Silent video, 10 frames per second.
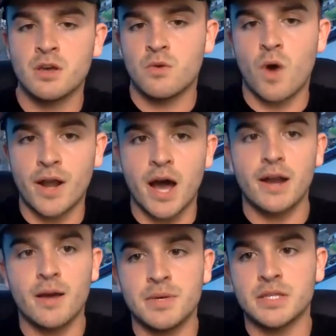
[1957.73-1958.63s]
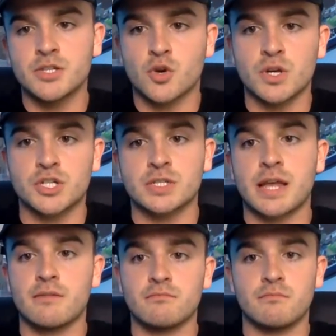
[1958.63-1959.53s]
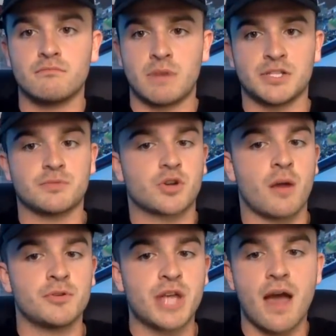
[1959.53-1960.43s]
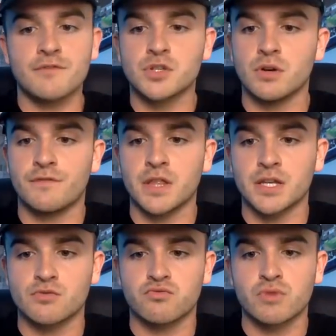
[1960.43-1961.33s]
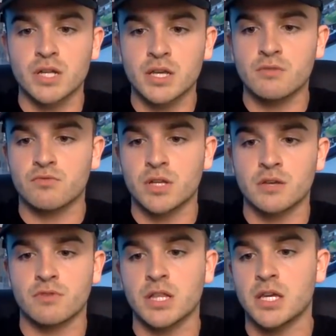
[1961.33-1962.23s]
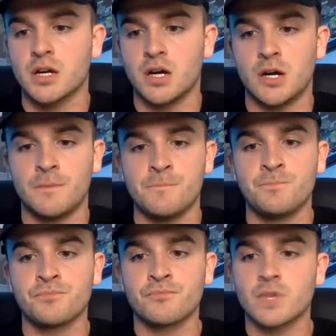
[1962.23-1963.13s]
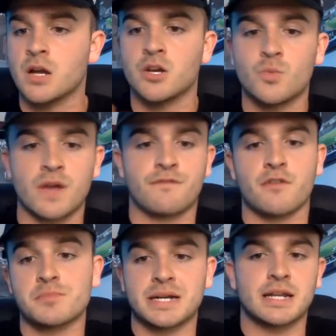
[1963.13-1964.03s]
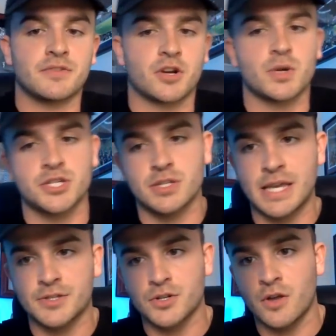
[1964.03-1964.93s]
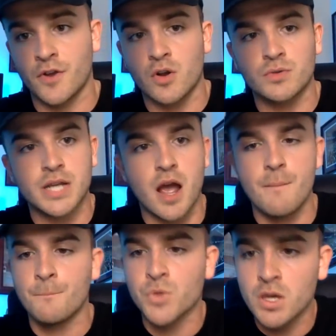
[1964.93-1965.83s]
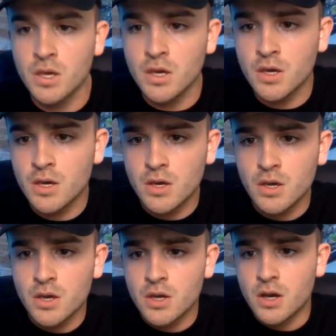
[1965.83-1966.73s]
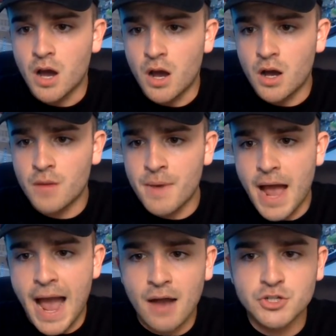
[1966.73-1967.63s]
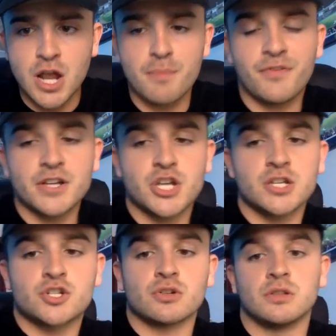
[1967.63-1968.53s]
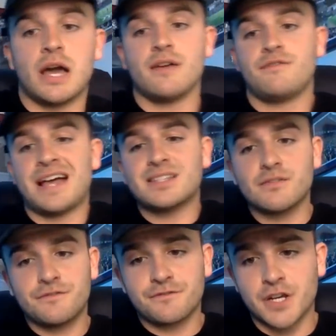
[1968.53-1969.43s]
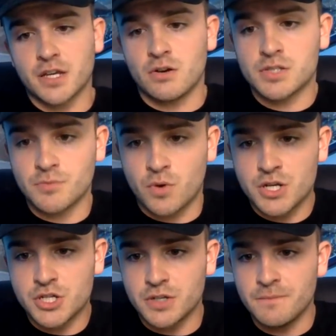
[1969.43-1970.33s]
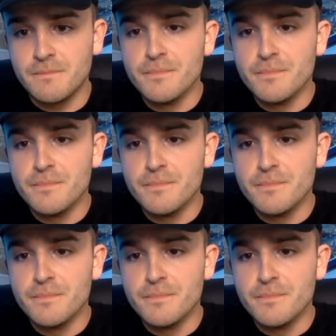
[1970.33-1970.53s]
Why not? I mean, these are questions that my subscribers have, so I feel like it's really, really, really a good way for everybody to get their questions answered on their own time. How Shopify changed your life? That's a freaking awesome question.